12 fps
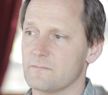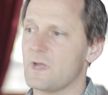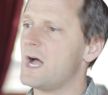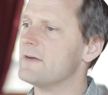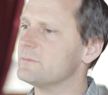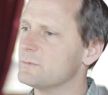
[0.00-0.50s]

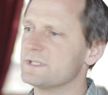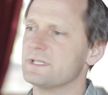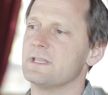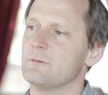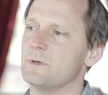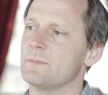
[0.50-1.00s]
Often we
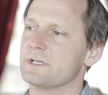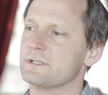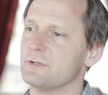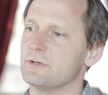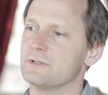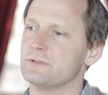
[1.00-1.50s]
say that we must
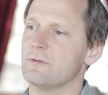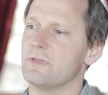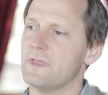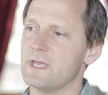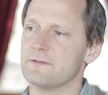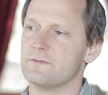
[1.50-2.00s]
learn to
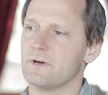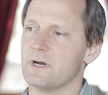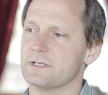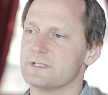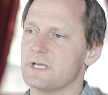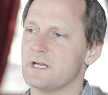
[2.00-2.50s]
think for
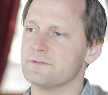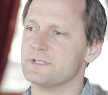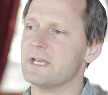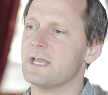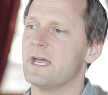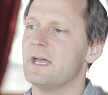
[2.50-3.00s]
ourselves,
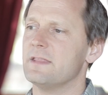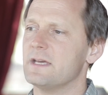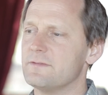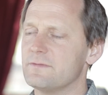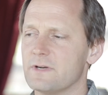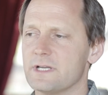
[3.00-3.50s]
yet
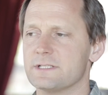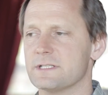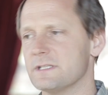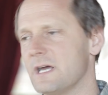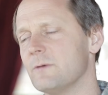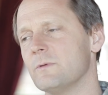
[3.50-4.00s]
that phrase does
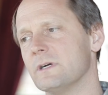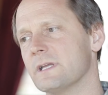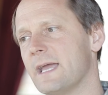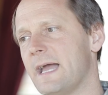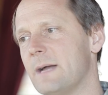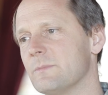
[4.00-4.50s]
not well
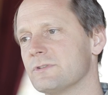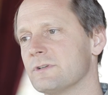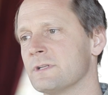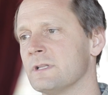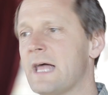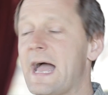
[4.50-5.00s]
capture
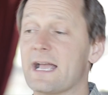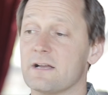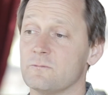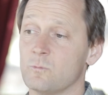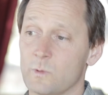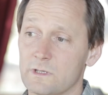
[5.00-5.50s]
the lack
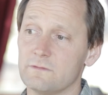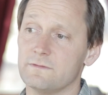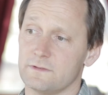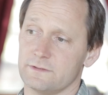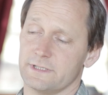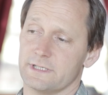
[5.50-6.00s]
of
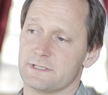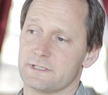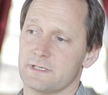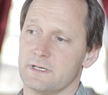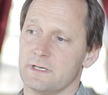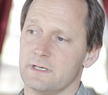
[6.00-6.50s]
willfulness
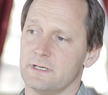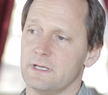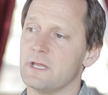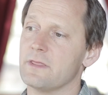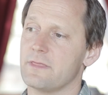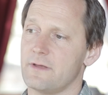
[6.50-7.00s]

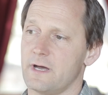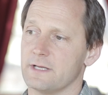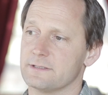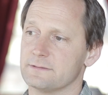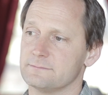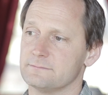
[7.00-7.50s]
in thought.